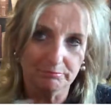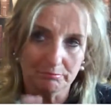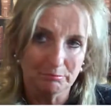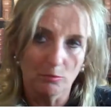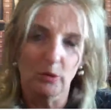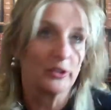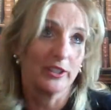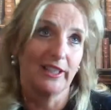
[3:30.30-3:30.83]

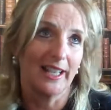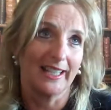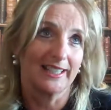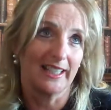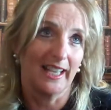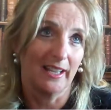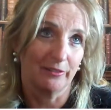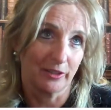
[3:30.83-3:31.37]
more than
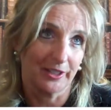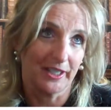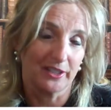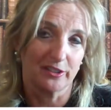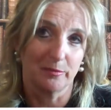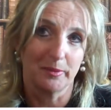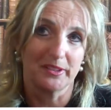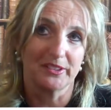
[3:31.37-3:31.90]
likely have gone out
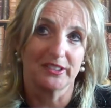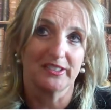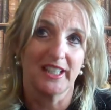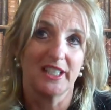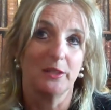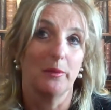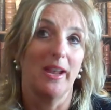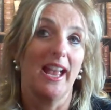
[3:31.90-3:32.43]
of business
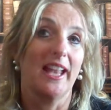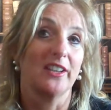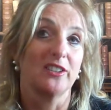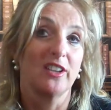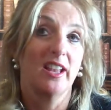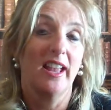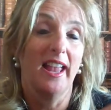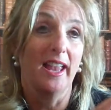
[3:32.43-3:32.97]
anyway, and
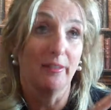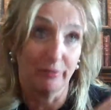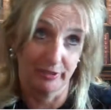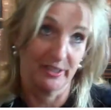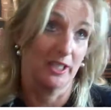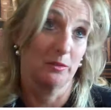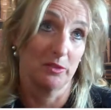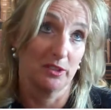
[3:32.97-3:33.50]

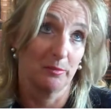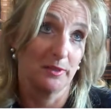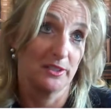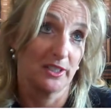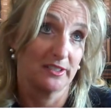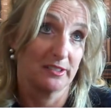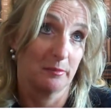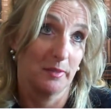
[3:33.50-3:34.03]
everything would have been
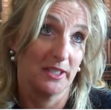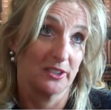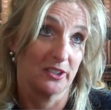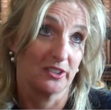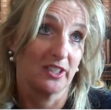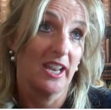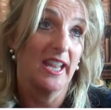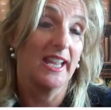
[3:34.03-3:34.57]
decimated,